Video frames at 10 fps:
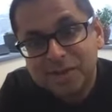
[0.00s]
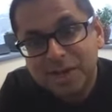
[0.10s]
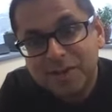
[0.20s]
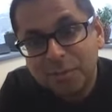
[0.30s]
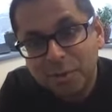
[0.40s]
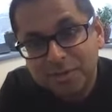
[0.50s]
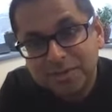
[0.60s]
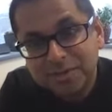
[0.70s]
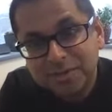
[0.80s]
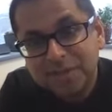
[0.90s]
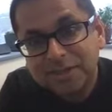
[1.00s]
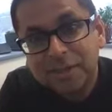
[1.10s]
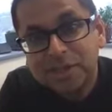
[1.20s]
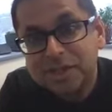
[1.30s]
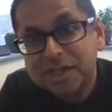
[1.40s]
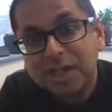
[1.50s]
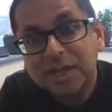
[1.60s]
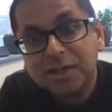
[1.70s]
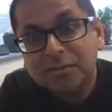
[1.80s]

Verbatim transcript: have morphed in that they're just getting